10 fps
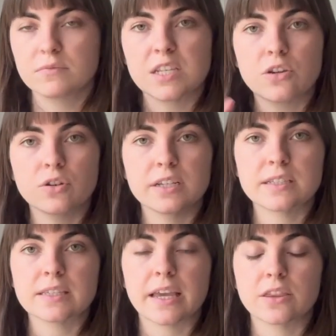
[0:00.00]

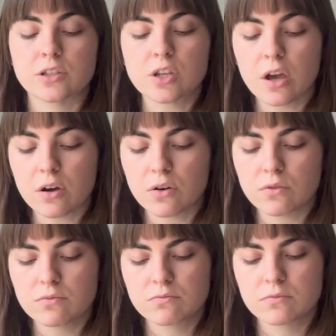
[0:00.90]
decrease at the
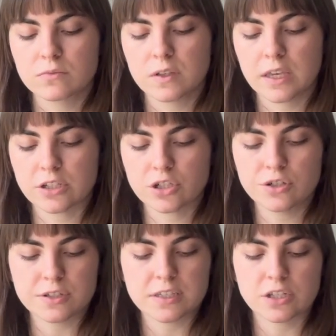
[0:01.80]
toe,
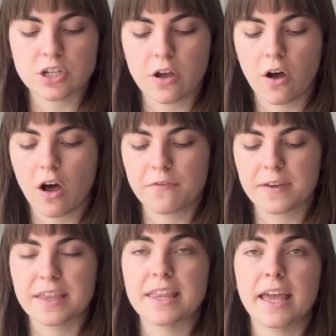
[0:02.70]
Kitchener stitch it off,
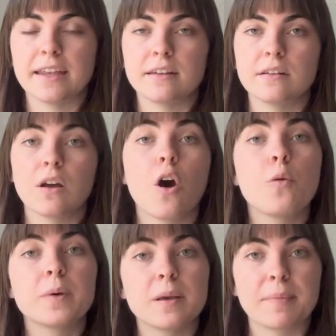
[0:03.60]
and then
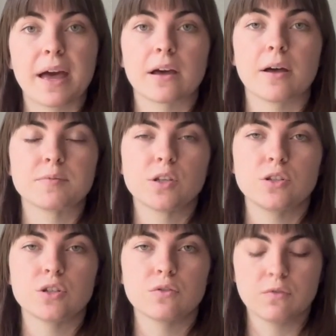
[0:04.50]
open it back up to
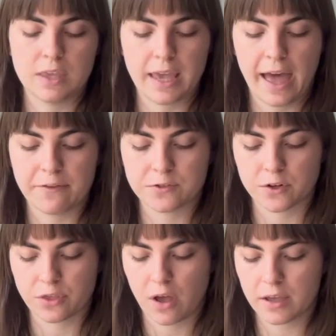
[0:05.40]
do the
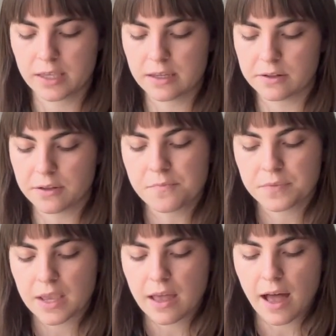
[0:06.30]
afterthought heel.
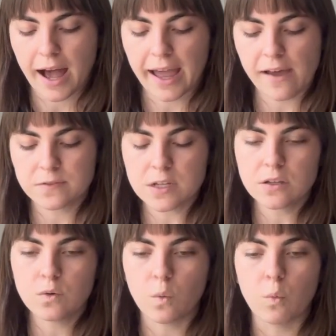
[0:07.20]
I have
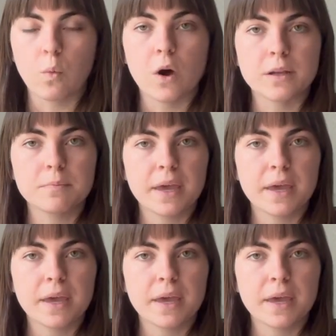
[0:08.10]
done 1